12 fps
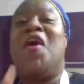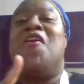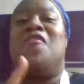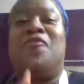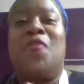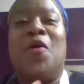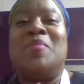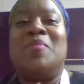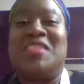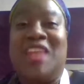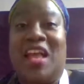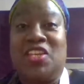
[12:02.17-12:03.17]
For
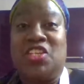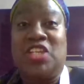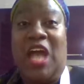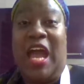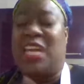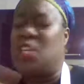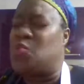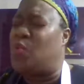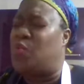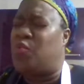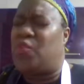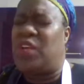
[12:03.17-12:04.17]
masala chai, because we
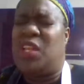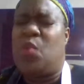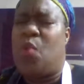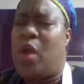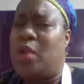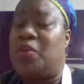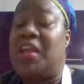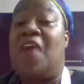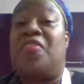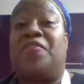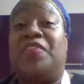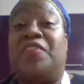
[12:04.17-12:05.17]
really want to bring out
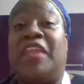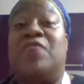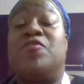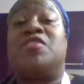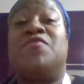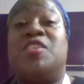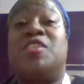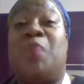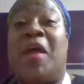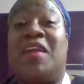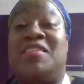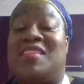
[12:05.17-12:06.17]
the flavors of the
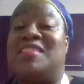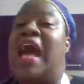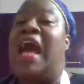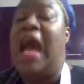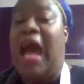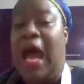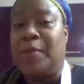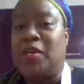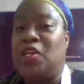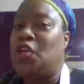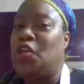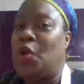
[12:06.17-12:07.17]
spices, I'm going to
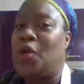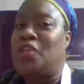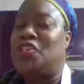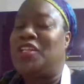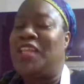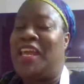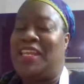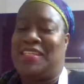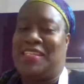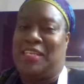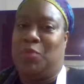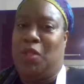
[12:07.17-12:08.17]
encourage you to let it
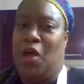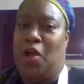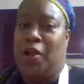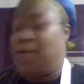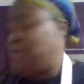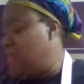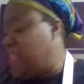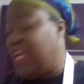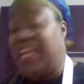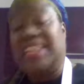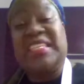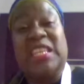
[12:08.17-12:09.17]
steep longer. Like I
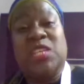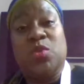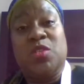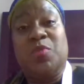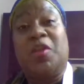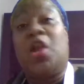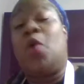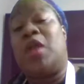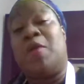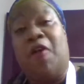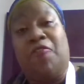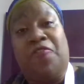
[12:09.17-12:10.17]
said, this one's been going
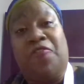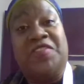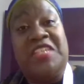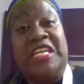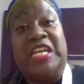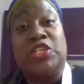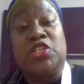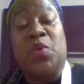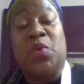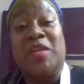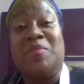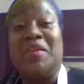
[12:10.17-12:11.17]
about 15 to
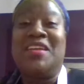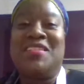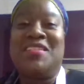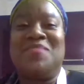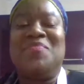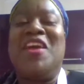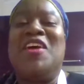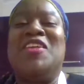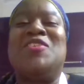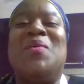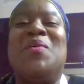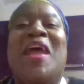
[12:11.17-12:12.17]
20 minutes.
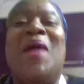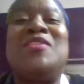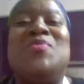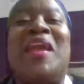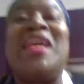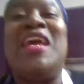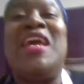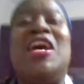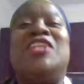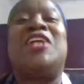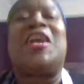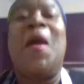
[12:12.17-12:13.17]
So now it's ready
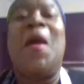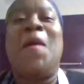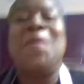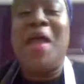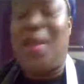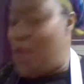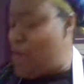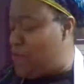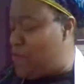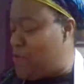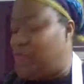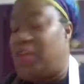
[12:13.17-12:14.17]
to come back
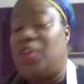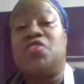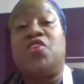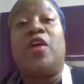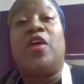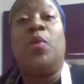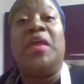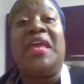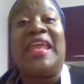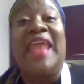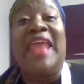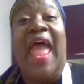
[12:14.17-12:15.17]
over so that we
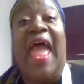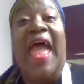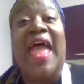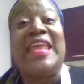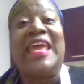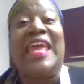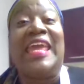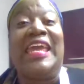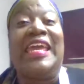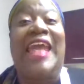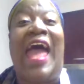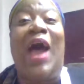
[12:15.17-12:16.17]
can add
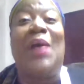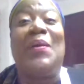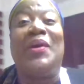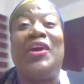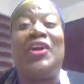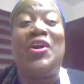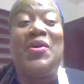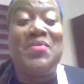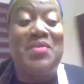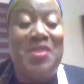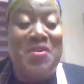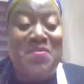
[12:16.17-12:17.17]
in our
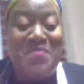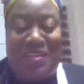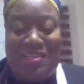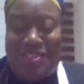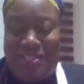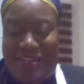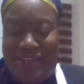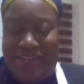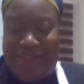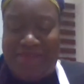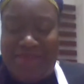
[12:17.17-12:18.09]
cocoa mixture.